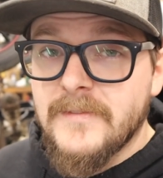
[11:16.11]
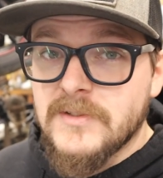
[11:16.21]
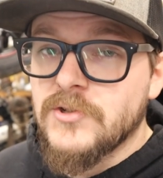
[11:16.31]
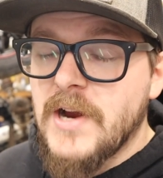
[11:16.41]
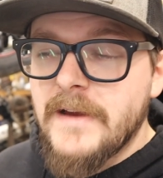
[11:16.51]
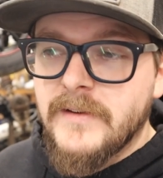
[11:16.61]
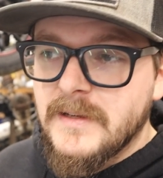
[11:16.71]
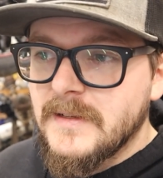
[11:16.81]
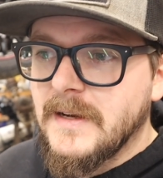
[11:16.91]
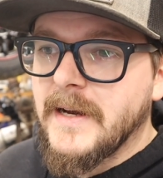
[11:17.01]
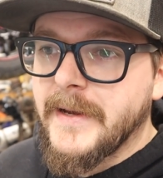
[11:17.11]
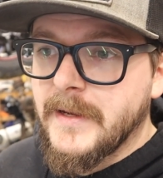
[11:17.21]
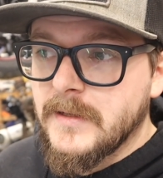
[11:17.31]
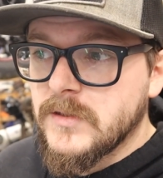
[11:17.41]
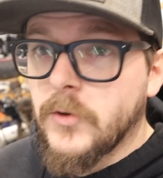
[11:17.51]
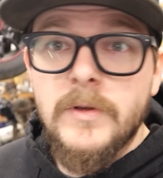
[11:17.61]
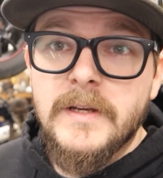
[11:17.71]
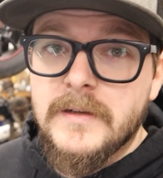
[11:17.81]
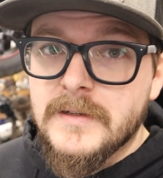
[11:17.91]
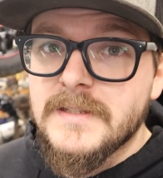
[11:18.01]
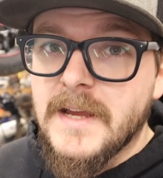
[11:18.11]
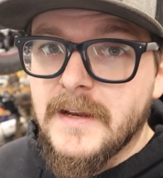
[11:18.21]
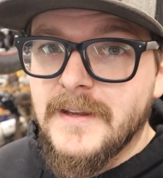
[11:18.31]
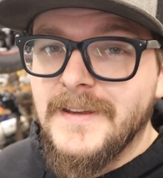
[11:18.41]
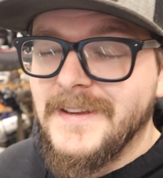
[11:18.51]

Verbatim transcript: After driving it, I totally understand.